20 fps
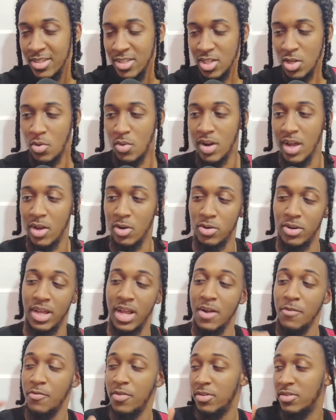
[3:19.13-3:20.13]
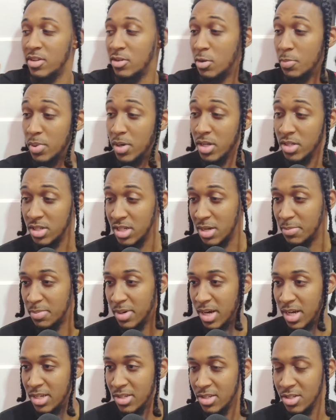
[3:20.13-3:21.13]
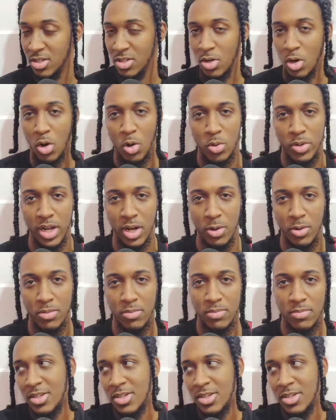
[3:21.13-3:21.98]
you're relying on every single person that buys to hold out.